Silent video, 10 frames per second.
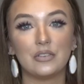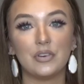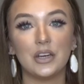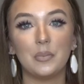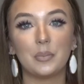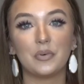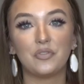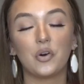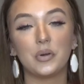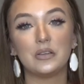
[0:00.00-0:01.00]
the video, but
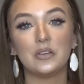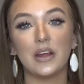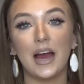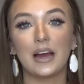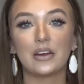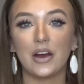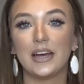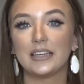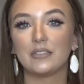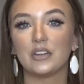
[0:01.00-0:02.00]
before we do that, go ahead
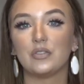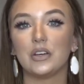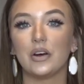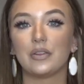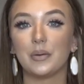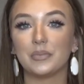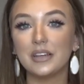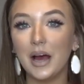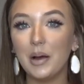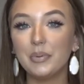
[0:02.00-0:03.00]
and give this video a thumbs
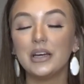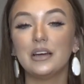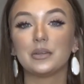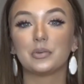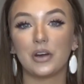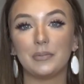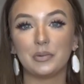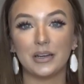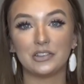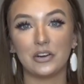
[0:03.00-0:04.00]
up, subscribe to
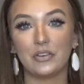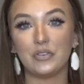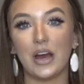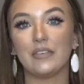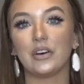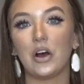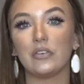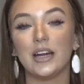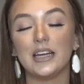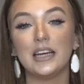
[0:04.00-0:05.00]
my channel if you haven't
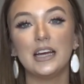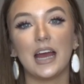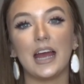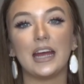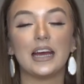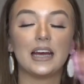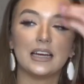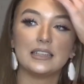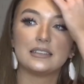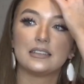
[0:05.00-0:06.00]
already,
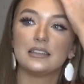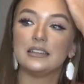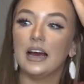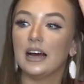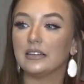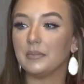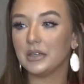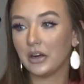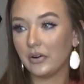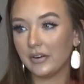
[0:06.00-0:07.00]
and yeah, let me
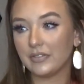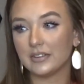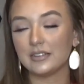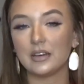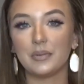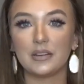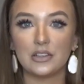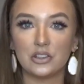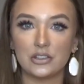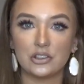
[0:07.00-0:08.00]
know if this is something
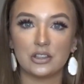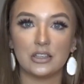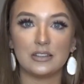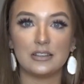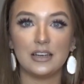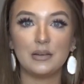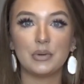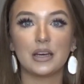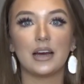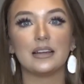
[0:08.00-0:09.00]
that you're interested in seeing,
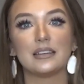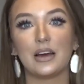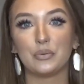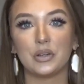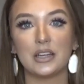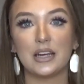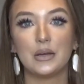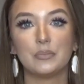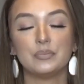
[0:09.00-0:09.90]
because I really